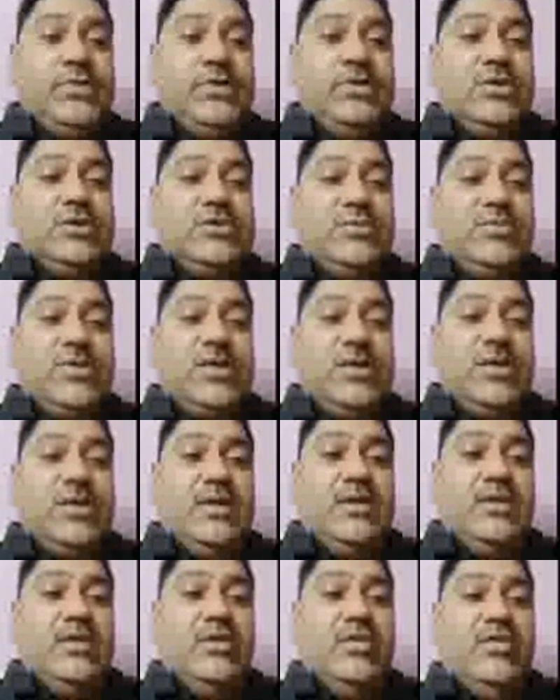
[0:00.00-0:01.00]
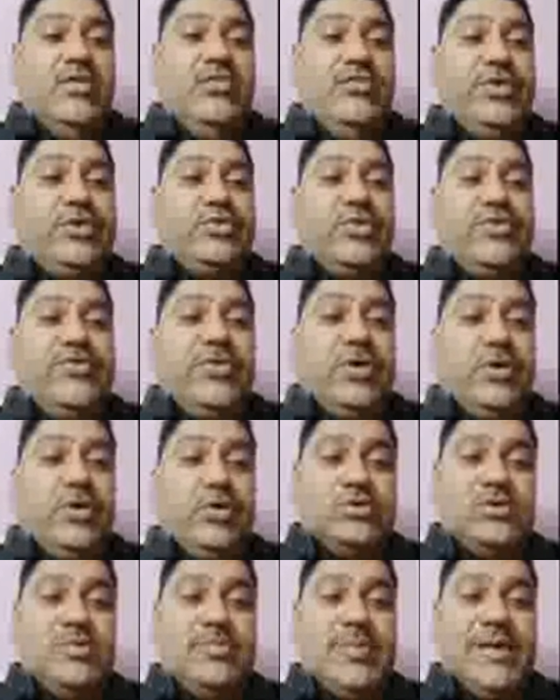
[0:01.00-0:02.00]
Similarly, we should follow
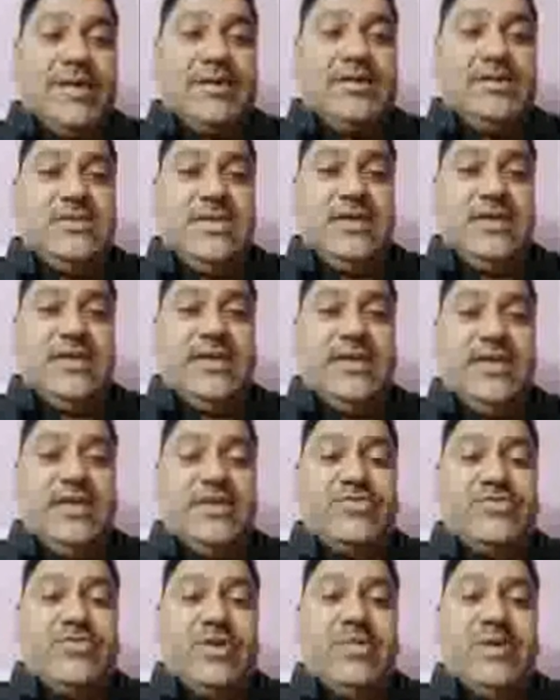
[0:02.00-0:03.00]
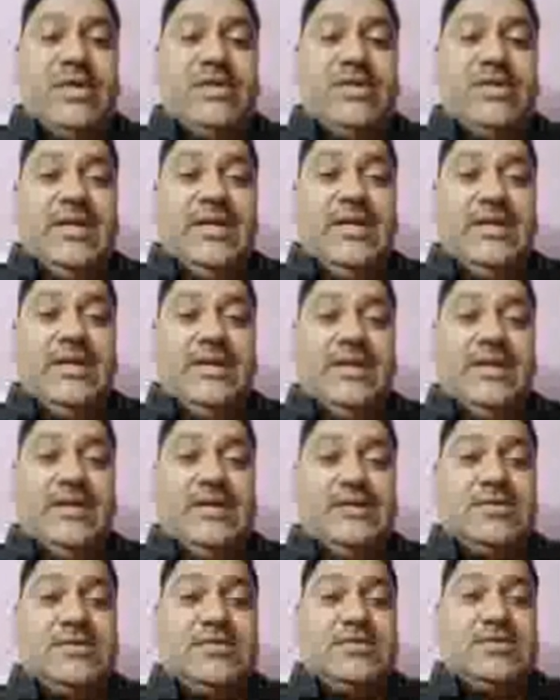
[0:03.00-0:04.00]
some practice like terrace farming in the hilly
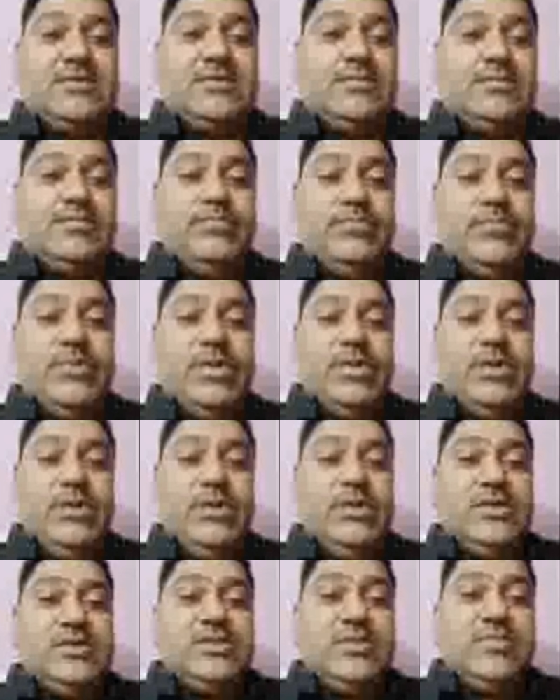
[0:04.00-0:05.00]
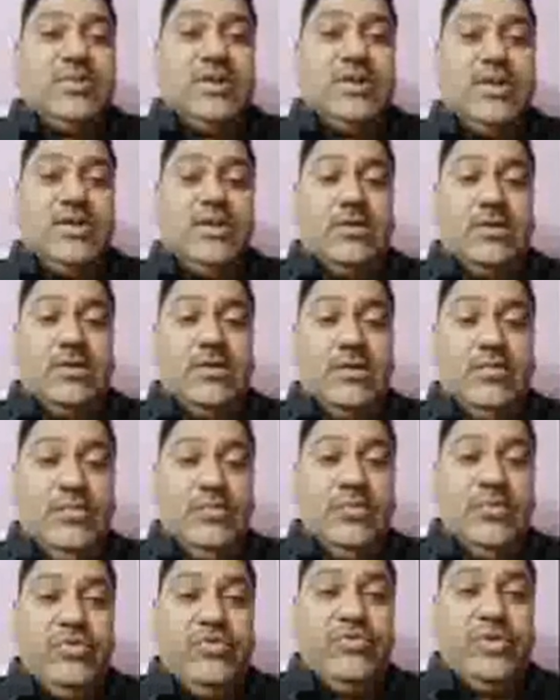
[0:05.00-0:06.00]
areas. Similarly,
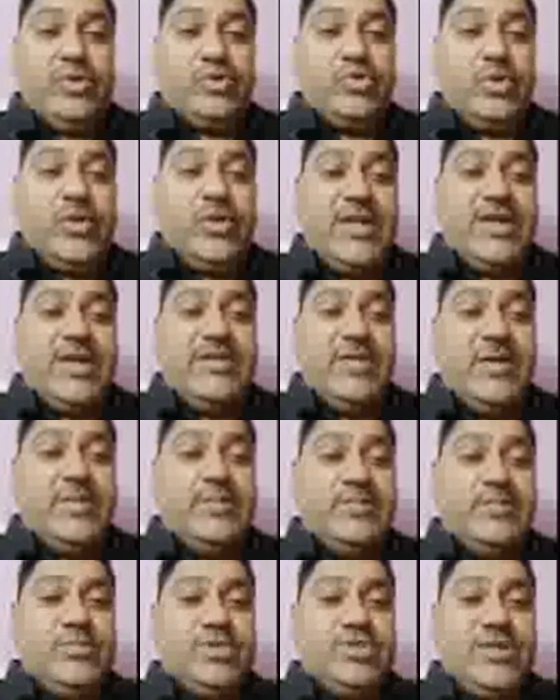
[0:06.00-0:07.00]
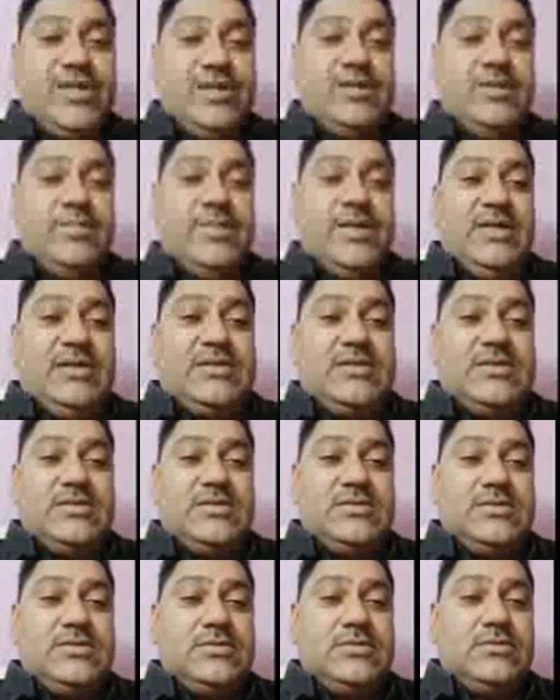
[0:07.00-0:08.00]
we should develop shelter
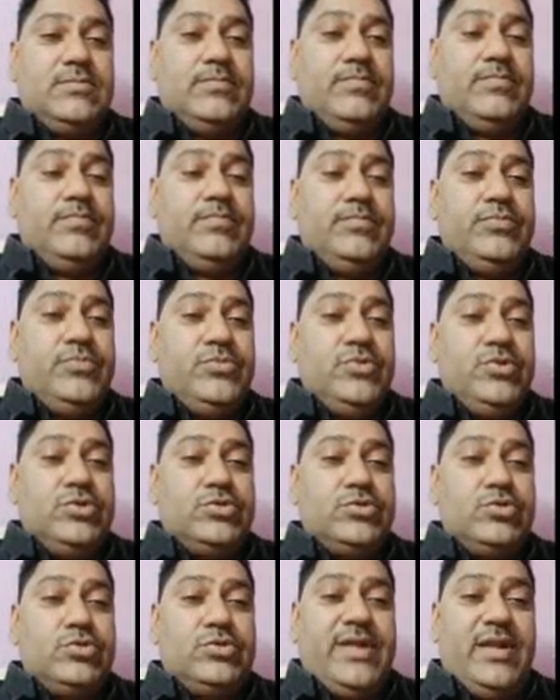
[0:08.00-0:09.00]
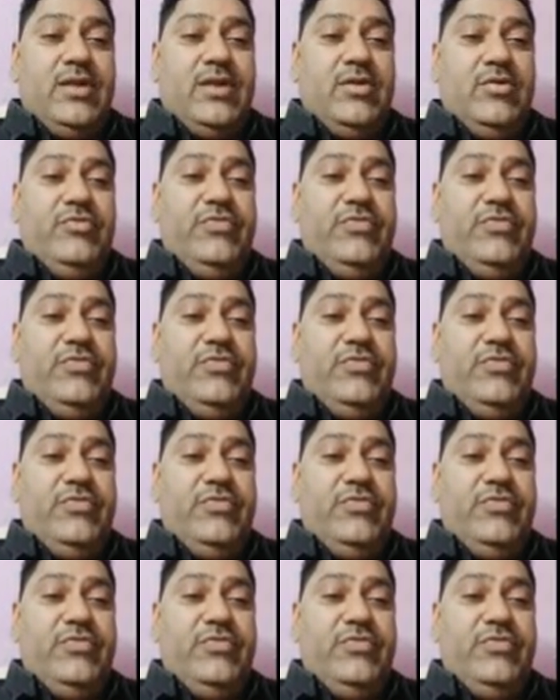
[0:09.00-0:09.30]
belts so that